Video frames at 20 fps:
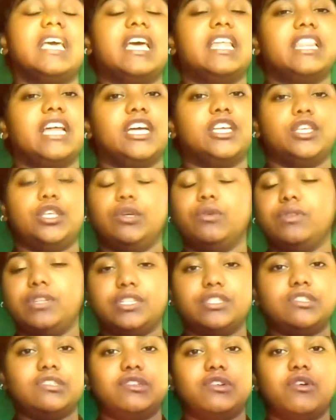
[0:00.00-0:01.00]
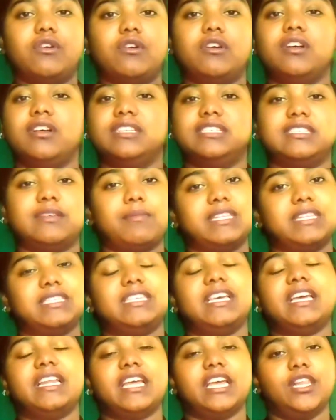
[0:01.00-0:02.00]
that you need to know to
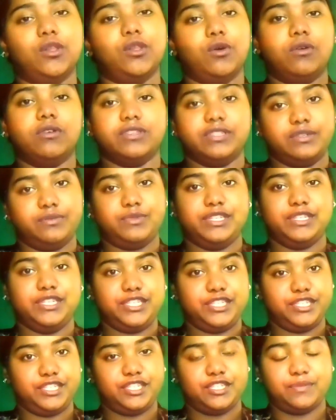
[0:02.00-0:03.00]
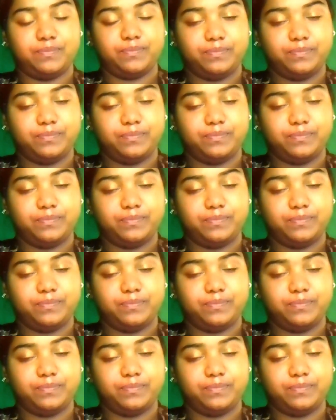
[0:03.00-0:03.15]
maintain a long-term relationship.